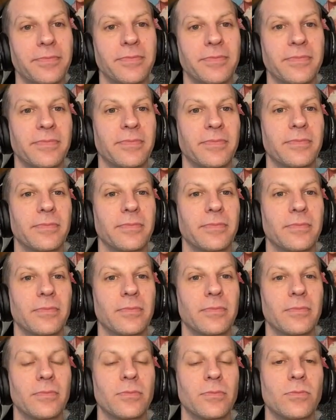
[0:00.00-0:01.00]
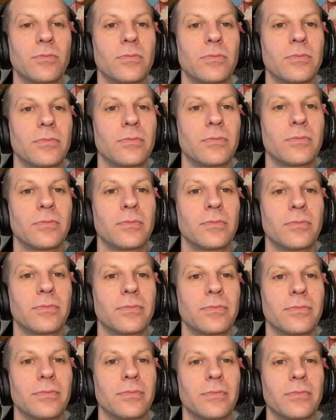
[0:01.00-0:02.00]

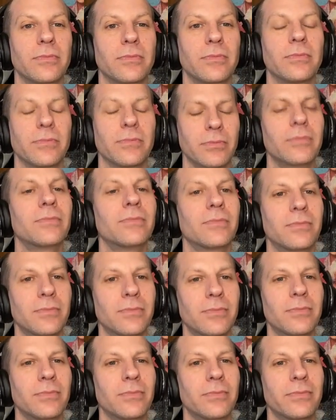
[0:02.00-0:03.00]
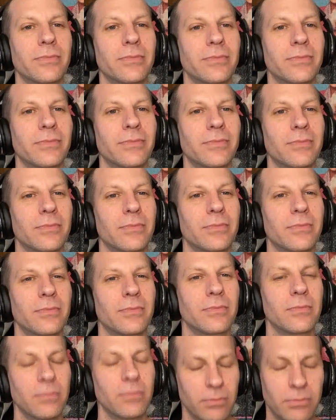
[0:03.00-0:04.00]

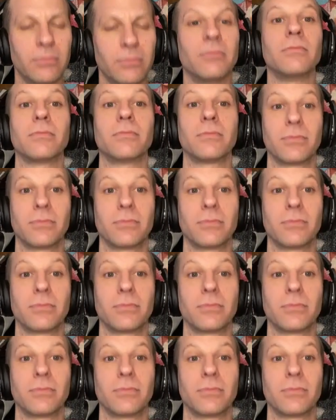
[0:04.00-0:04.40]
(not speaking)